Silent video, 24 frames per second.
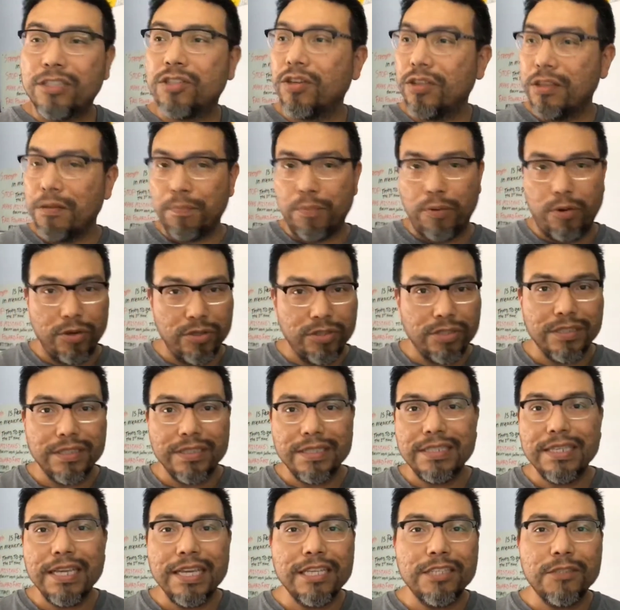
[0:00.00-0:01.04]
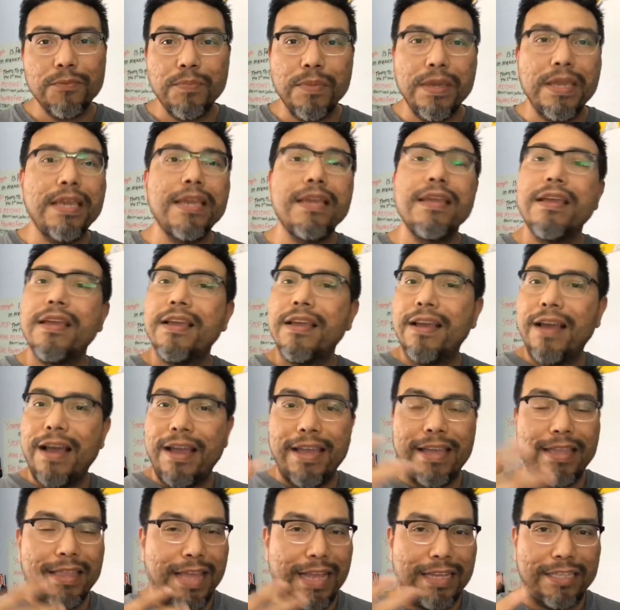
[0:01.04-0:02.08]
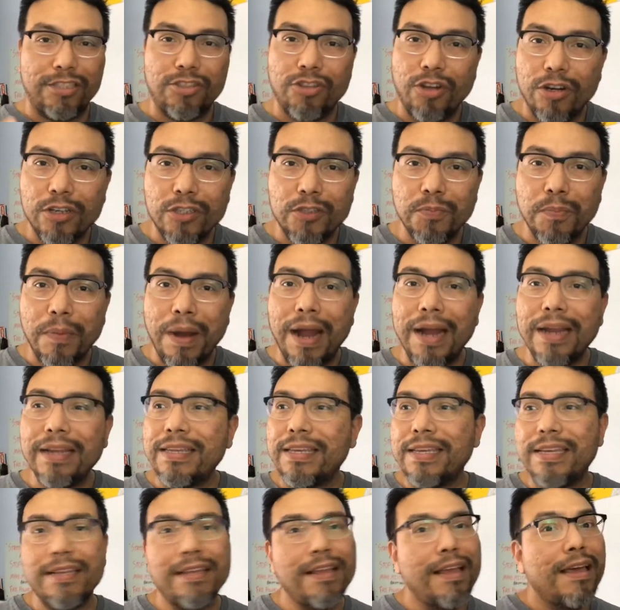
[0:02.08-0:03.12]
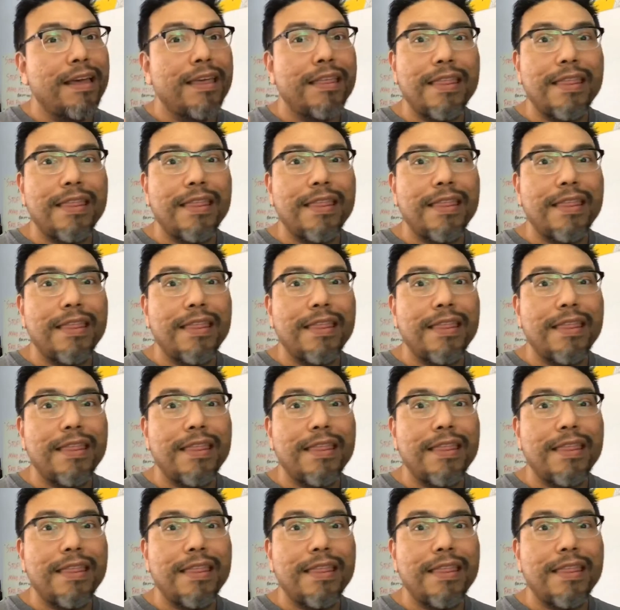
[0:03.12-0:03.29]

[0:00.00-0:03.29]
So the person sees me and I start smiling,